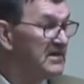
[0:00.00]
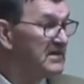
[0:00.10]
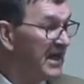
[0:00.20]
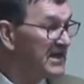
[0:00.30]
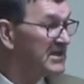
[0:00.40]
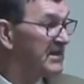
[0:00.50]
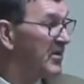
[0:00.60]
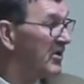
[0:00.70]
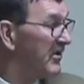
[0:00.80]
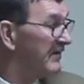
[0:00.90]
That's the book
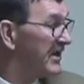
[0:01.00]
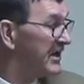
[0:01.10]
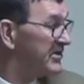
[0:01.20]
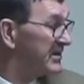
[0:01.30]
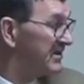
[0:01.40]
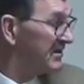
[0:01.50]
of Revelation.